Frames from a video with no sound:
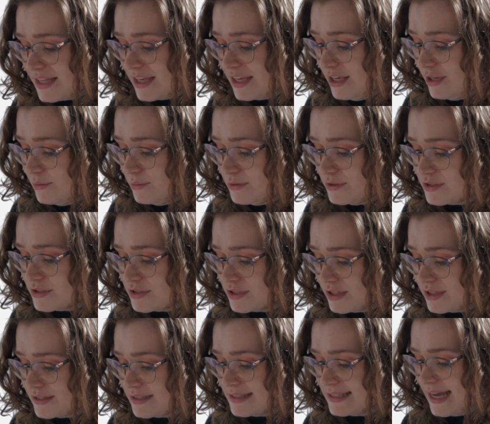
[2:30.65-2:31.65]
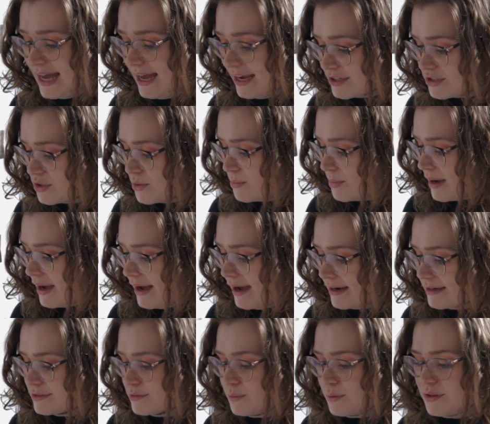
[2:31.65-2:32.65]
It was just
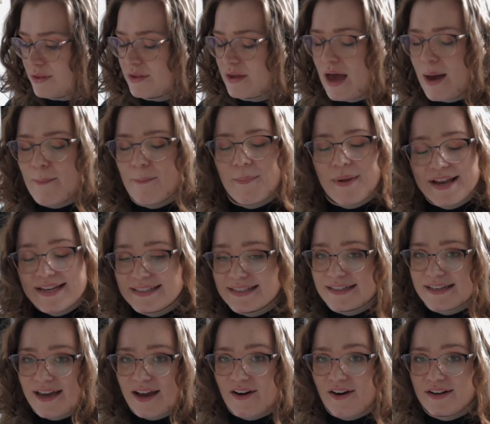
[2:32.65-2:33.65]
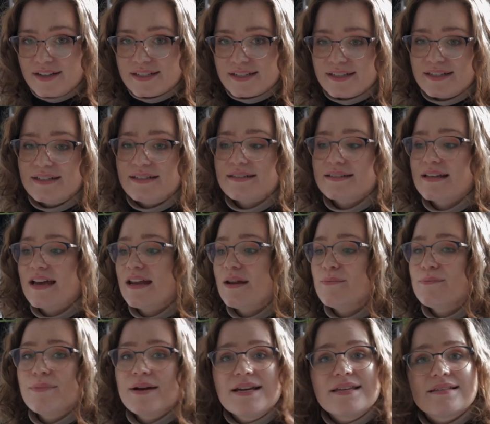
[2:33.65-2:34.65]
action-packed with amazing characters, an
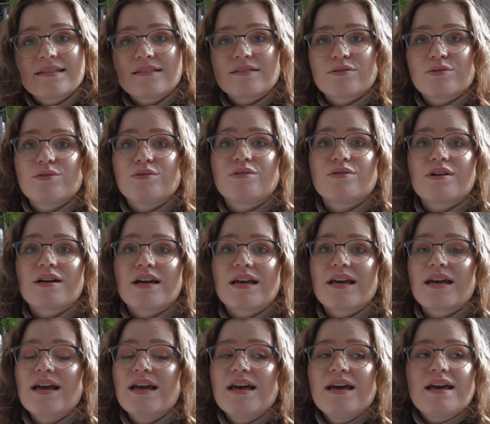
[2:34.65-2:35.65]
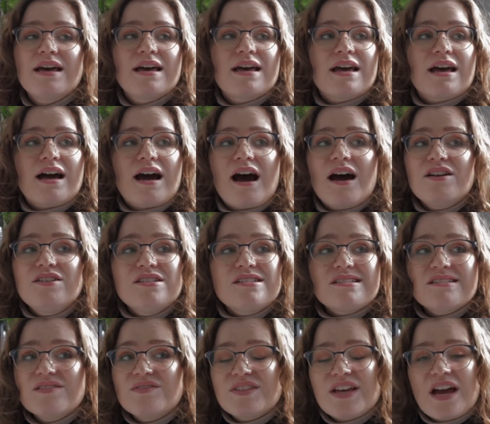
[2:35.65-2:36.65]
amazing story. I just
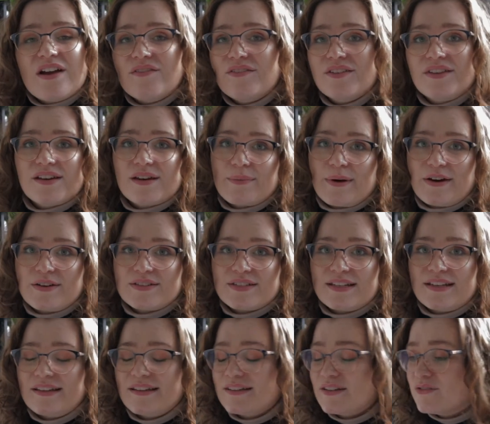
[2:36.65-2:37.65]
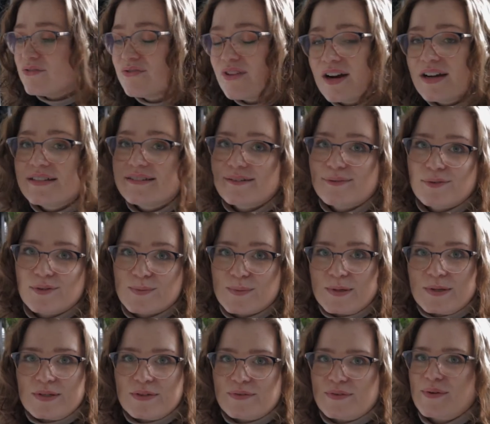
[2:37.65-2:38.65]
loved everything about it. The writing was
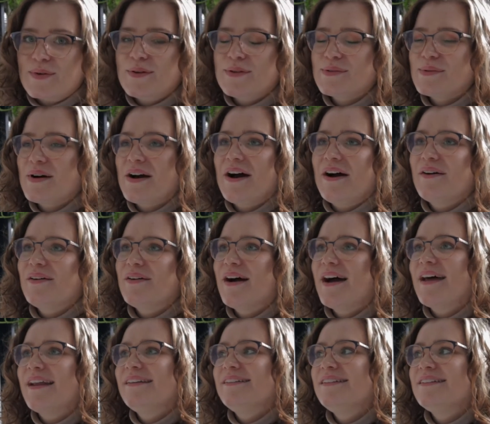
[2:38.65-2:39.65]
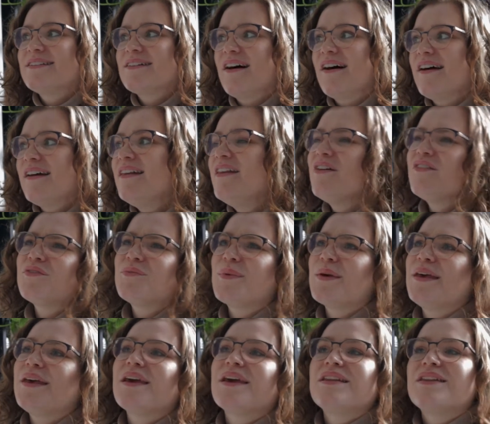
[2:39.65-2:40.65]
beautiful as well, and I loved
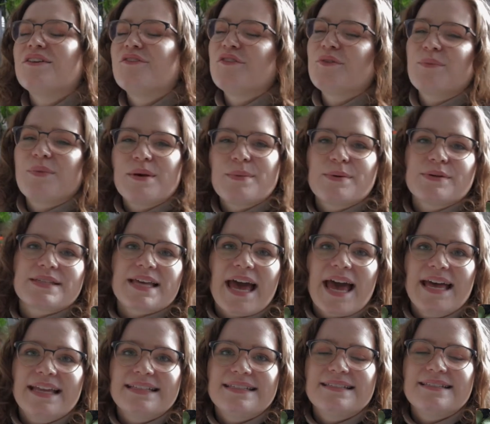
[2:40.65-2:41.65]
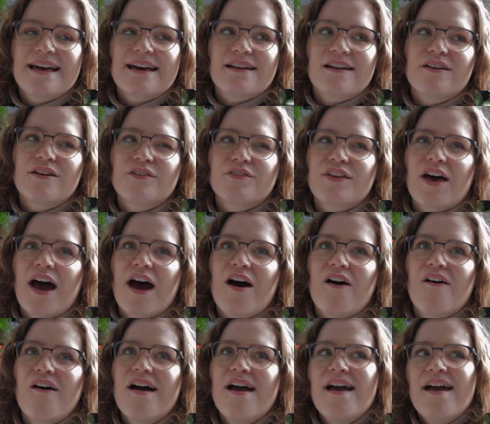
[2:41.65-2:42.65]
being in different people's heads, and I loved
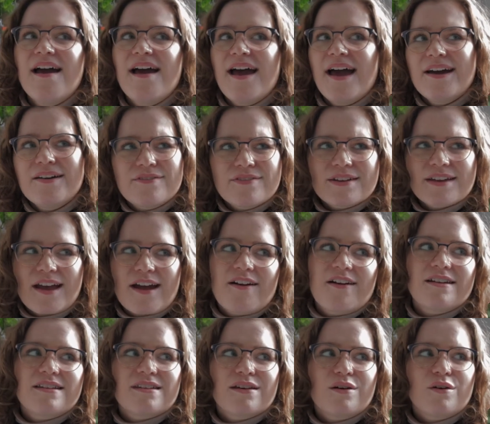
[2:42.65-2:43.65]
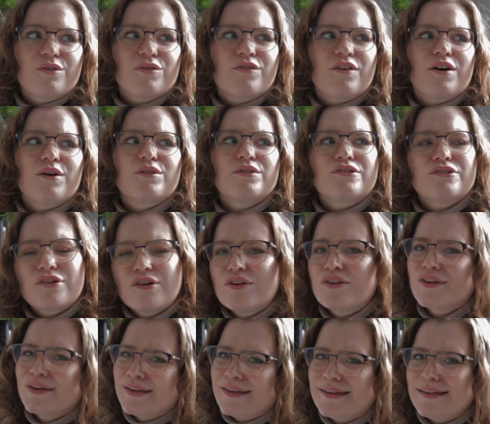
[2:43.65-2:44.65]
how every character felt so
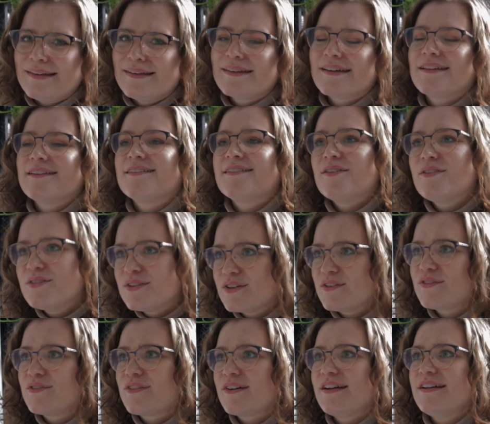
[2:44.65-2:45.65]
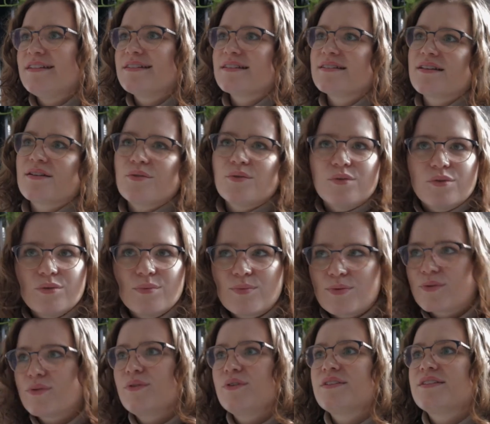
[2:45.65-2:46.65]
unique and so different, and they all
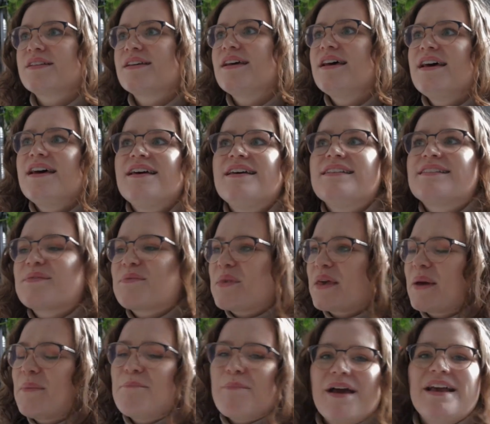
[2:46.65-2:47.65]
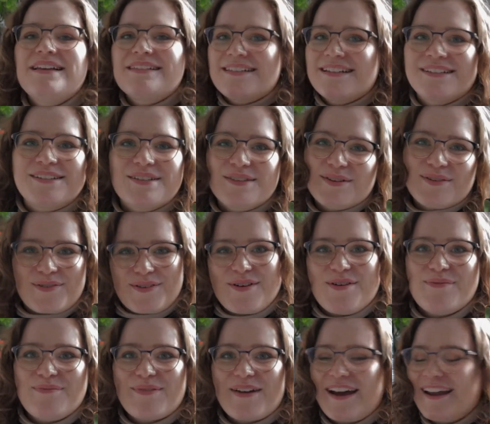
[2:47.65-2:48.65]
brought something amazing to the
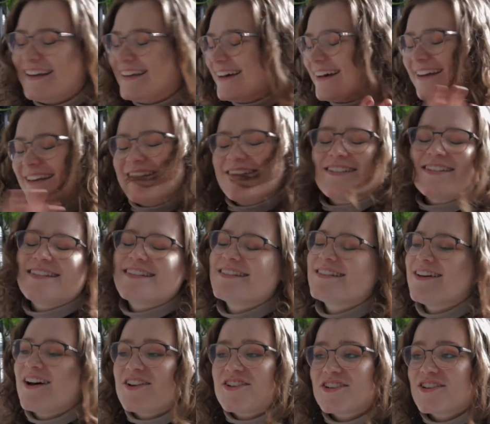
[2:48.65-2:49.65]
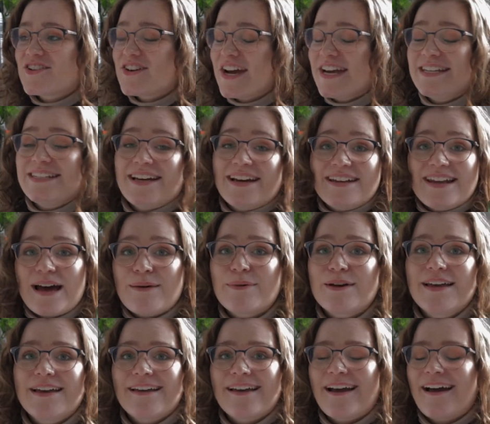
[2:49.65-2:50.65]
group, and it's just such a great
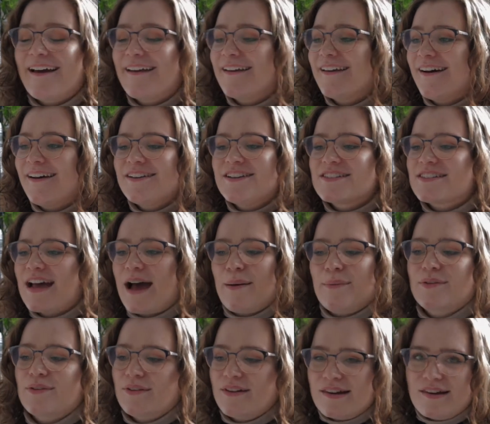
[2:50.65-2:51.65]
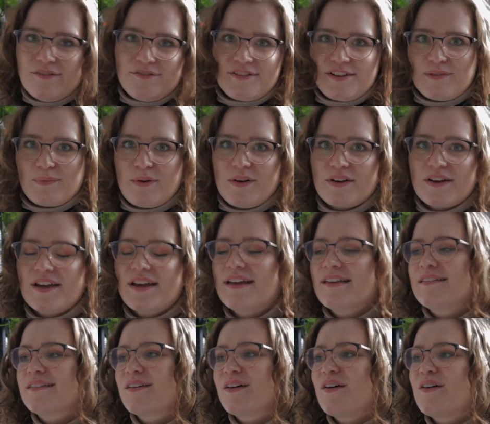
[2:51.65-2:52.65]
dynamic, and I just absolutely loved this book.
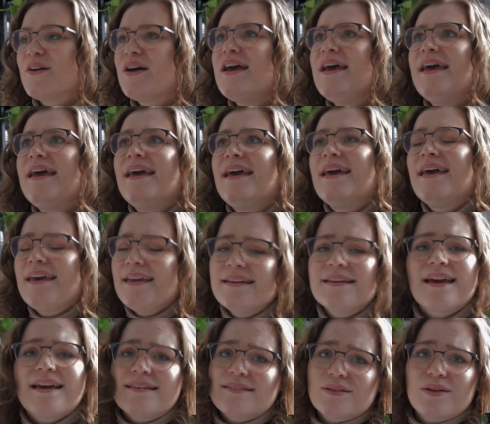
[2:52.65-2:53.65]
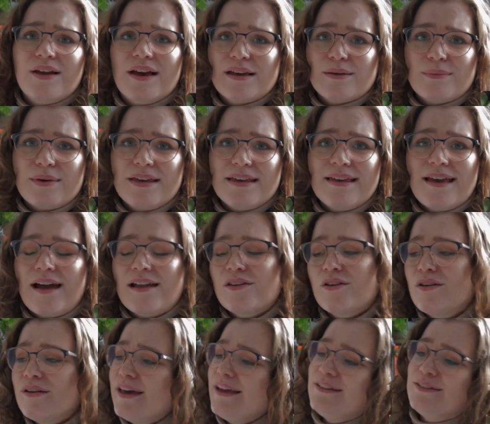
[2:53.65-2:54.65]
So in case you're like me and
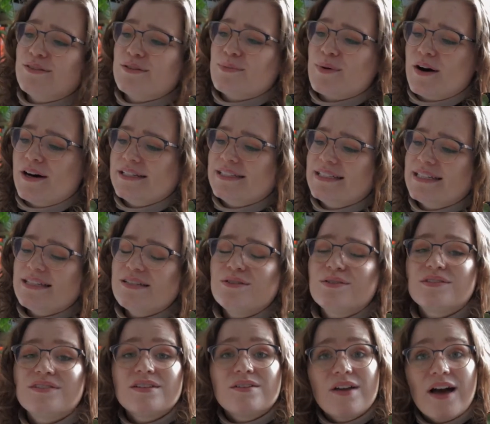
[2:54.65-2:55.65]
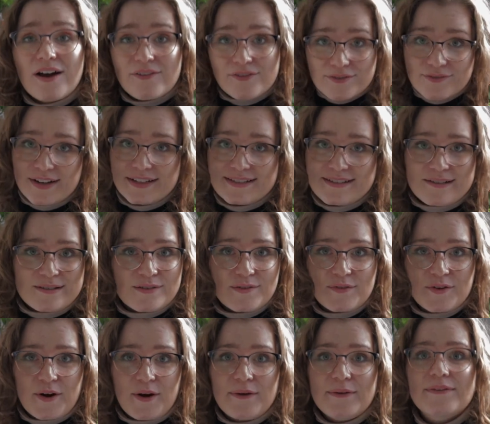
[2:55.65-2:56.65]
you're late to the party and you still haven't read Six of
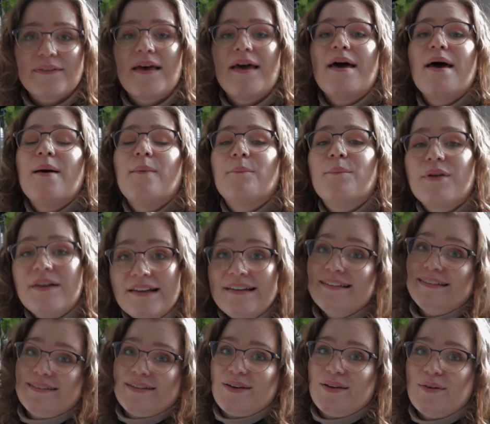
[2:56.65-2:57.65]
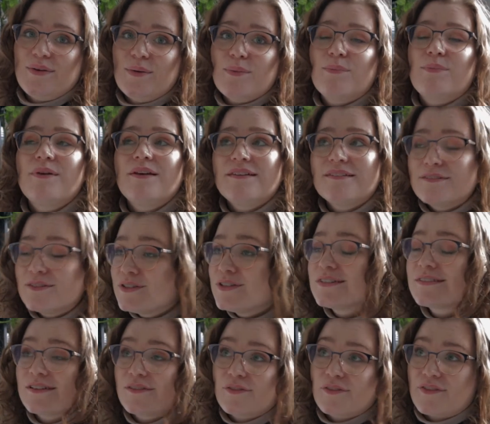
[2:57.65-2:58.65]
Crows, please do
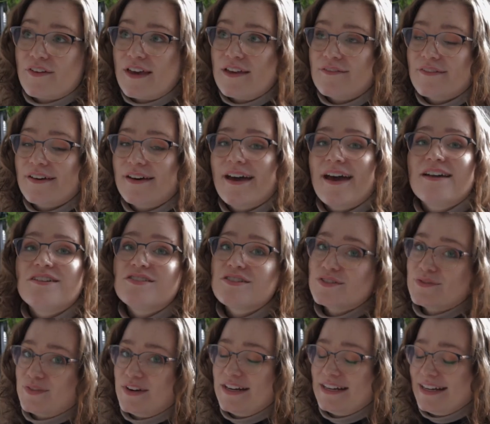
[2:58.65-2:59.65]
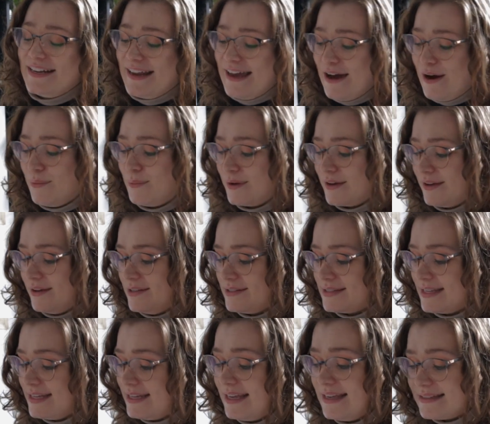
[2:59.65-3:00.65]
yourself a favour and just read it now, because
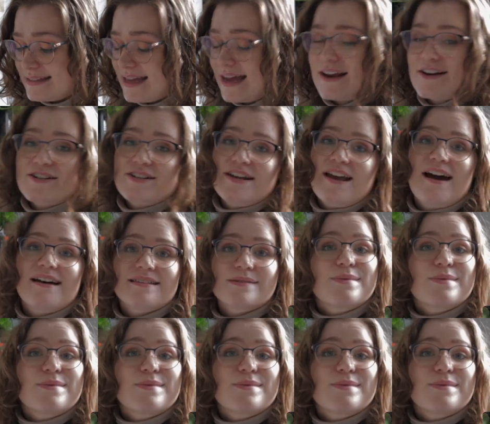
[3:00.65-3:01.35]
it is actually as